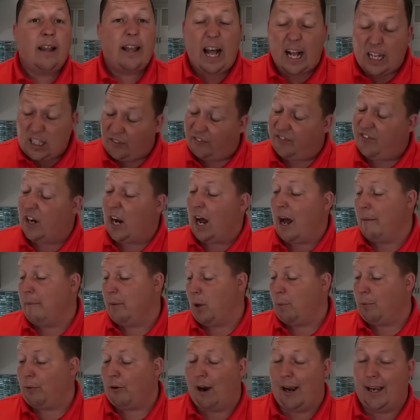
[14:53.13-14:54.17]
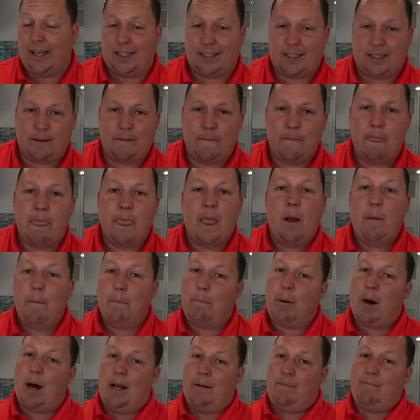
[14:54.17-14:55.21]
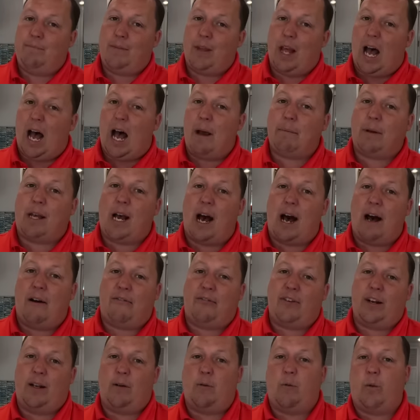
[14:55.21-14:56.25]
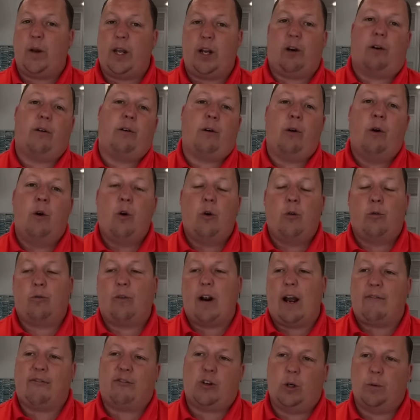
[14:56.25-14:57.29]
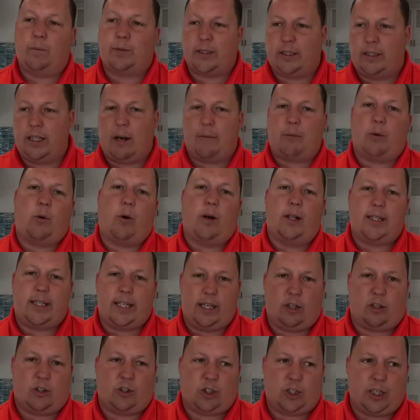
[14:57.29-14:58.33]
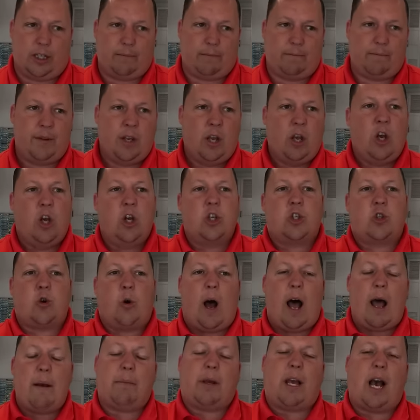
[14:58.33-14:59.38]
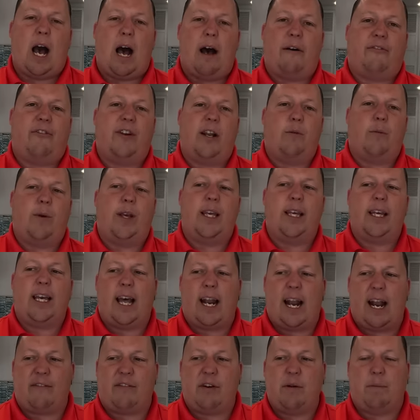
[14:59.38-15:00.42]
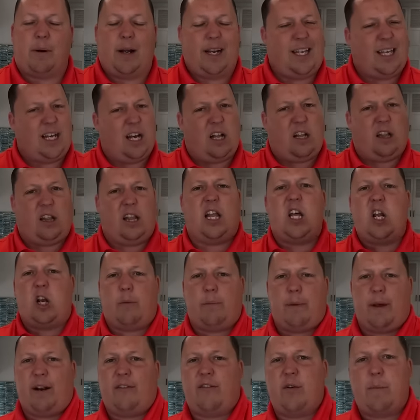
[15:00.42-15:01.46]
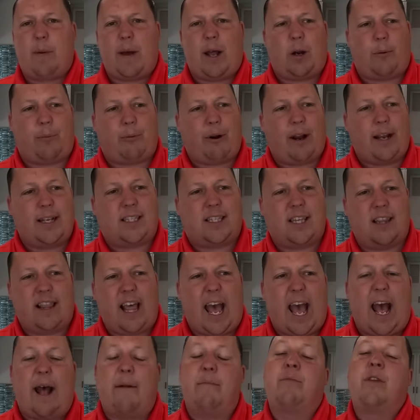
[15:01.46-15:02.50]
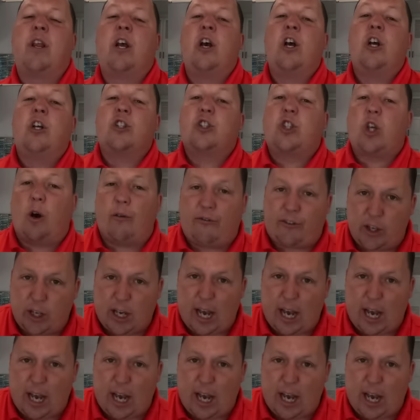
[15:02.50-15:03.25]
that's phenomenal price. But I'm confident we are Rev Group's number one dealership. So I'm confident we can get everybody a little bit of a better price than that. So if